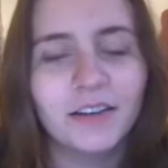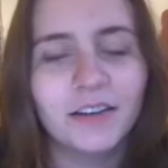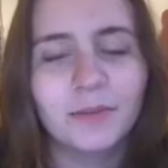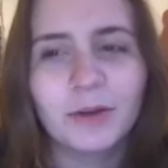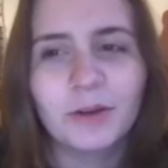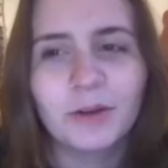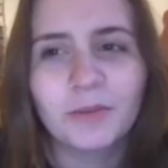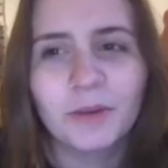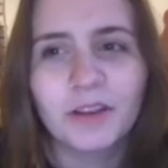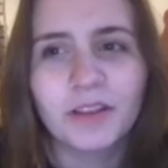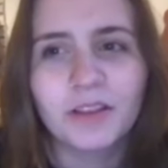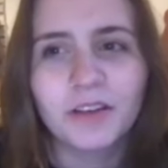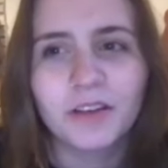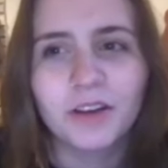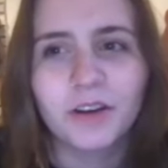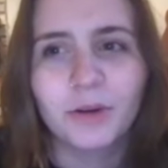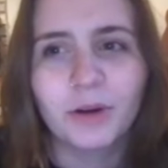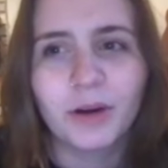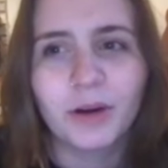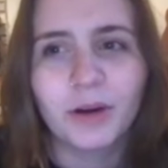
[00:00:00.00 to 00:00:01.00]
about a month
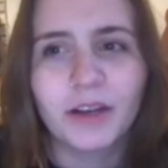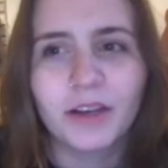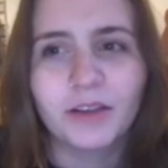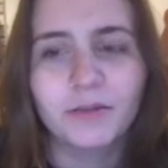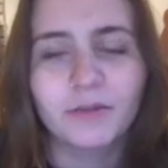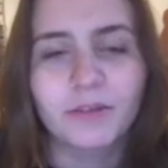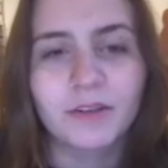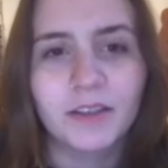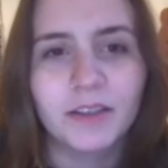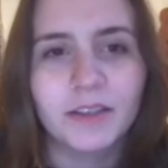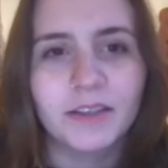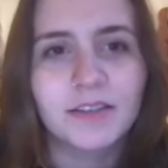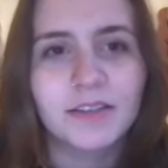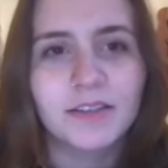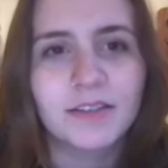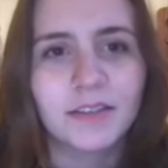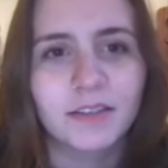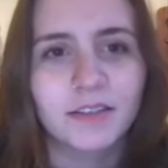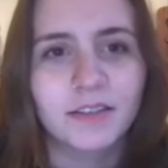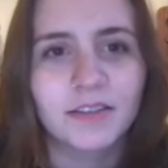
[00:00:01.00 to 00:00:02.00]
ago, I
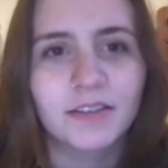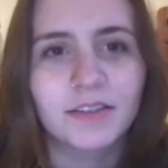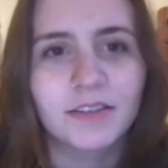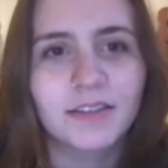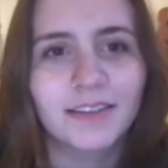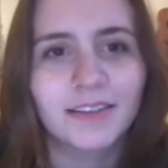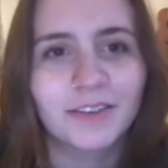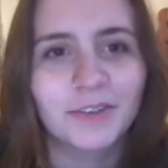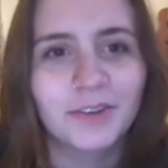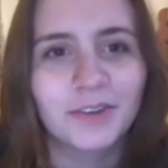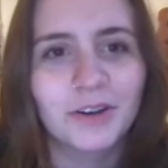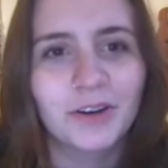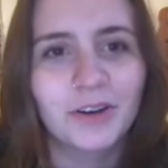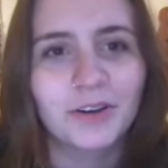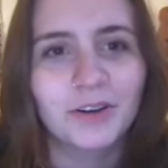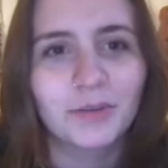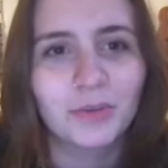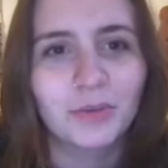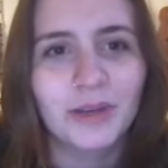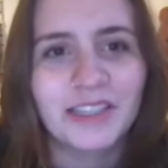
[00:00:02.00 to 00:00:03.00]
released a single
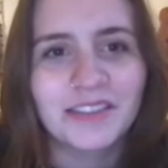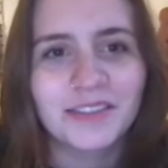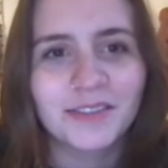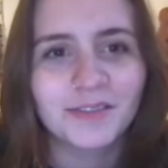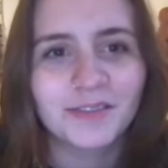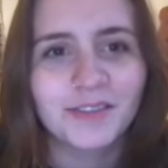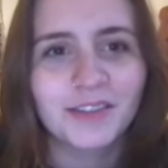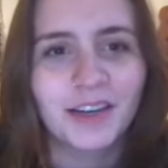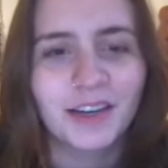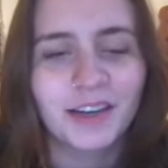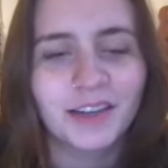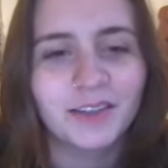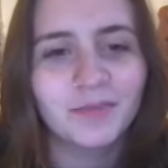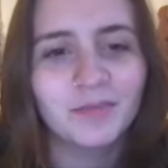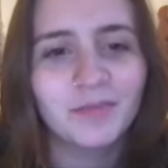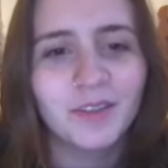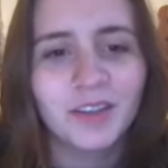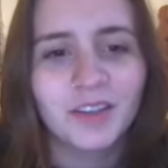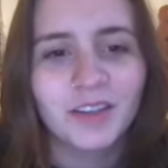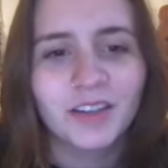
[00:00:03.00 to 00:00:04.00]
called Waste of
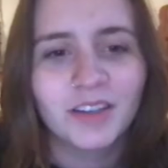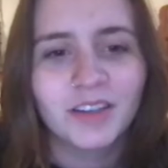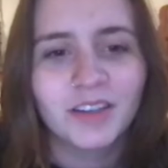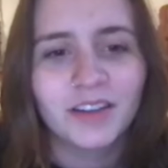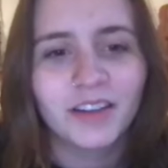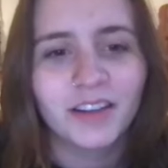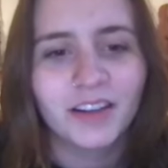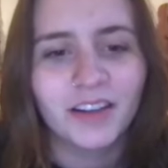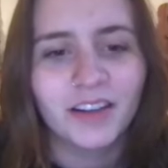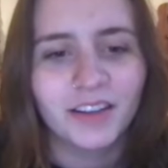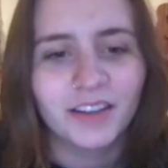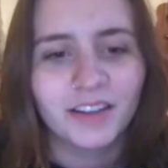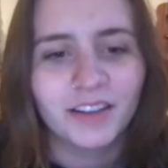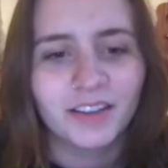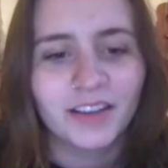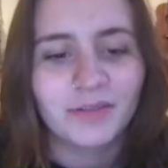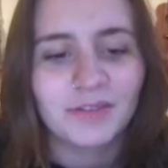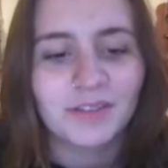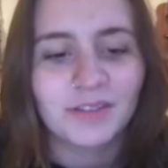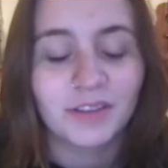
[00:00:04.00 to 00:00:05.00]
Time, and
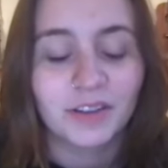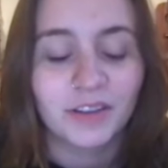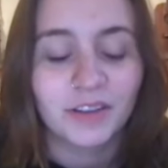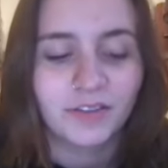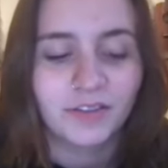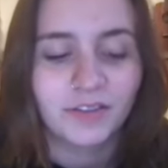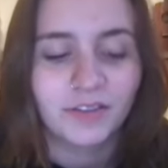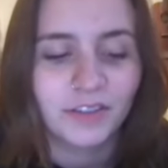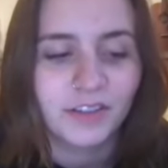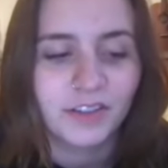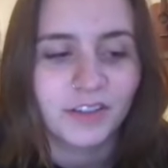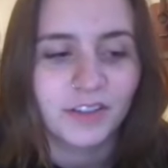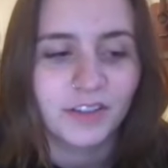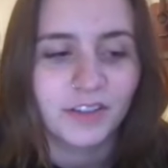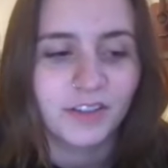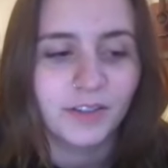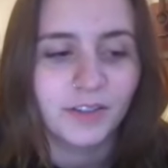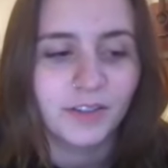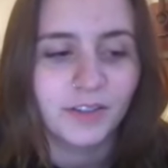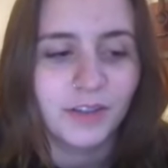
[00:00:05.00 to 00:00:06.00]
that was a lot of fun to
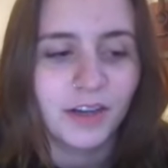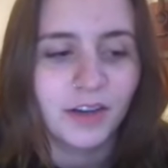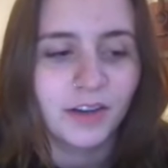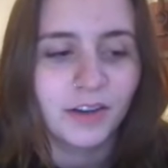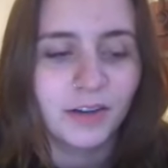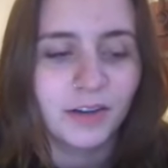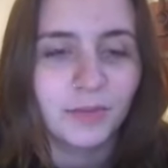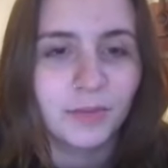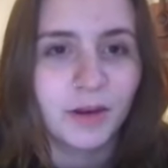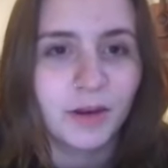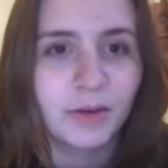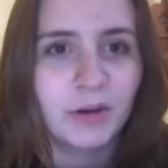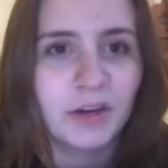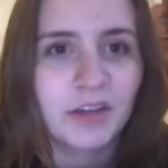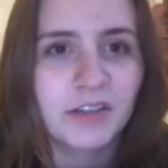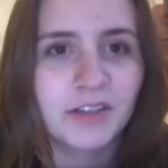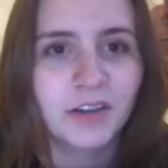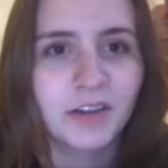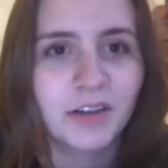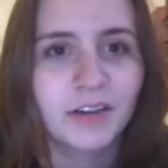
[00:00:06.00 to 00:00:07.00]
do. I
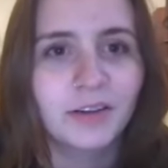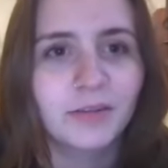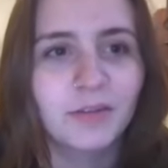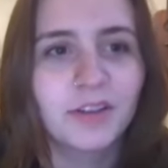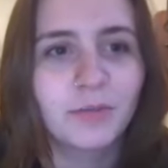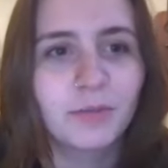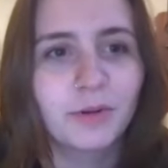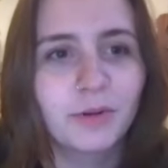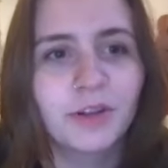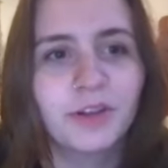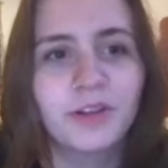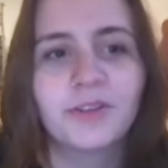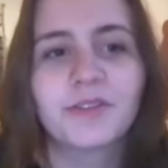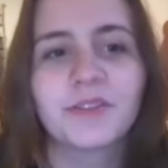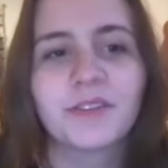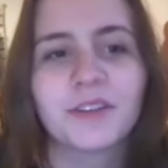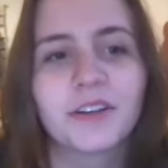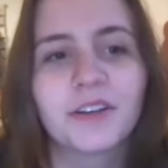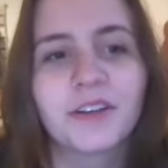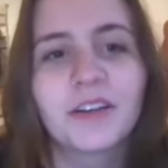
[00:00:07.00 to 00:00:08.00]
worked on it with a
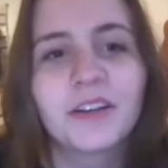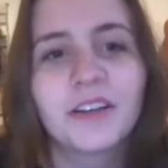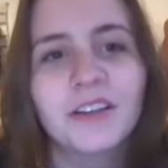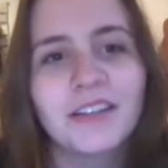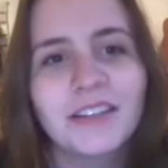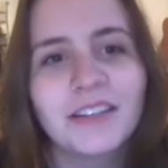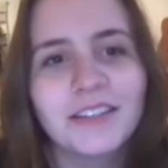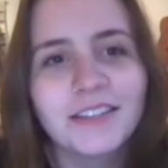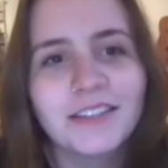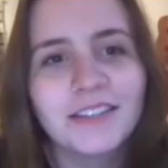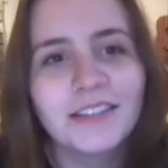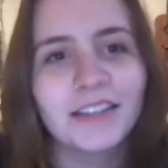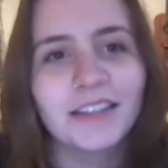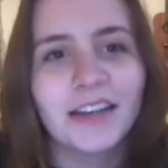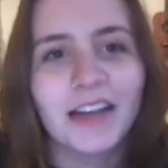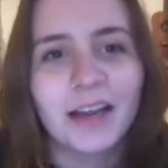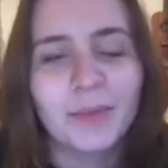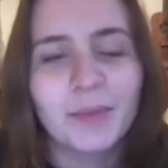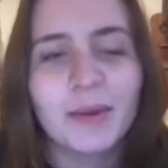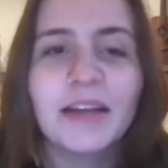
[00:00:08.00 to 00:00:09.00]
producer,
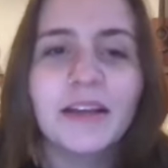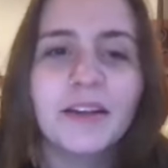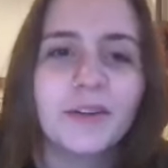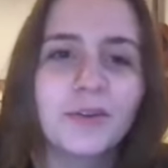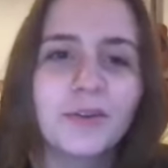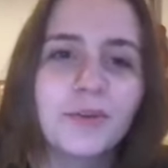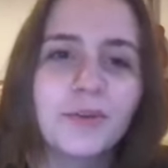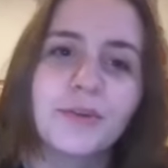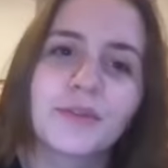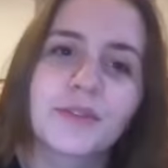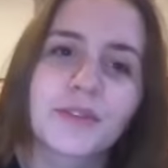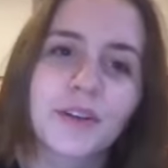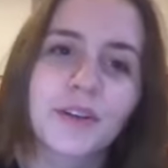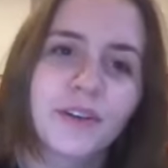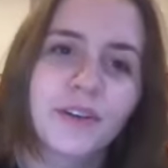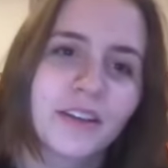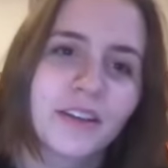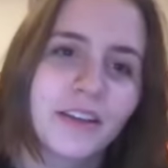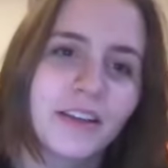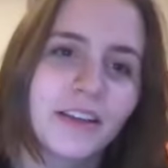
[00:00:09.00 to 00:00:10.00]
Dylan Emmett, who's
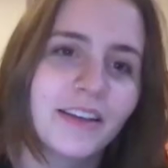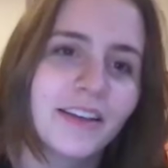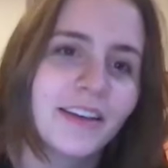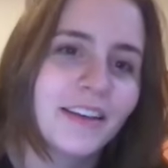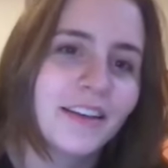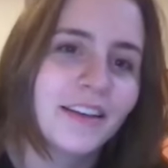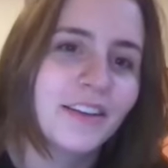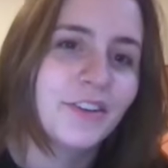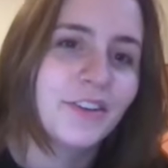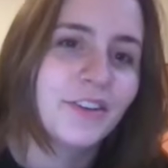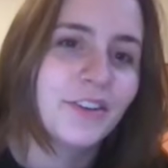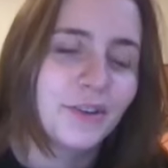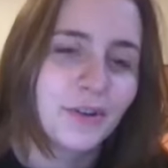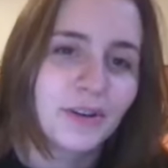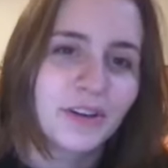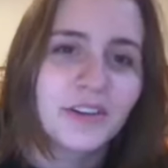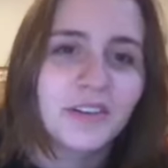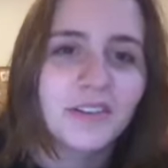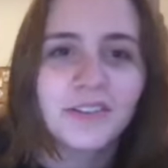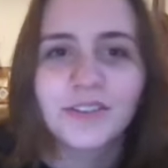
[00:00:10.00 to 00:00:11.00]
currently in New
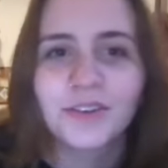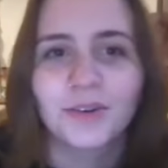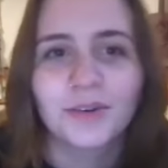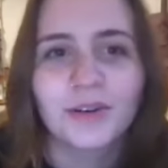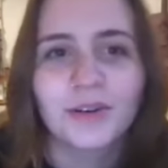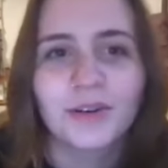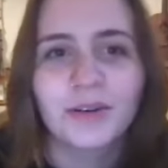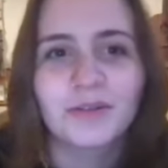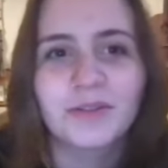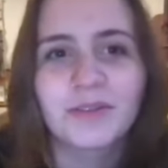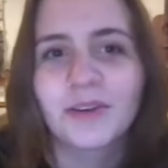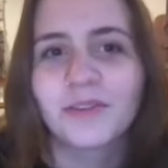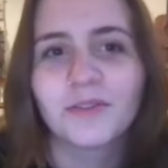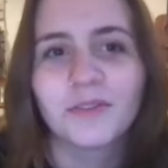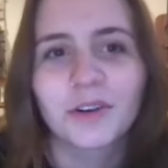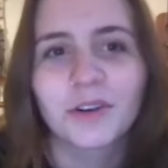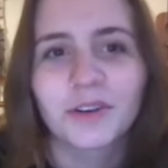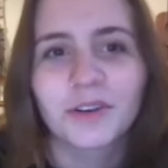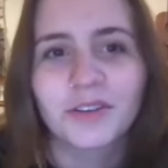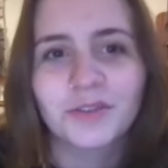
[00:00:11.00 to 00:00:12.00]
York, so it was all
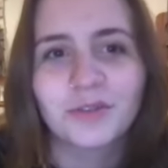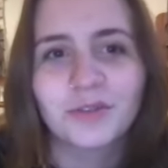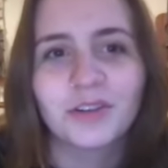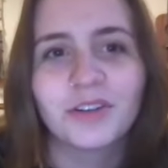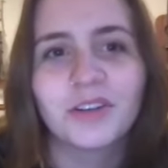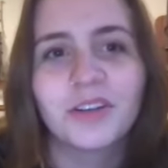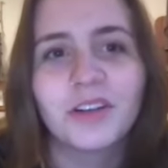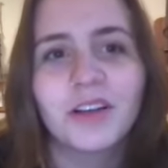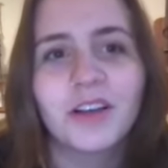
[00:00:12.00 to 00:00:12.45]
virtual.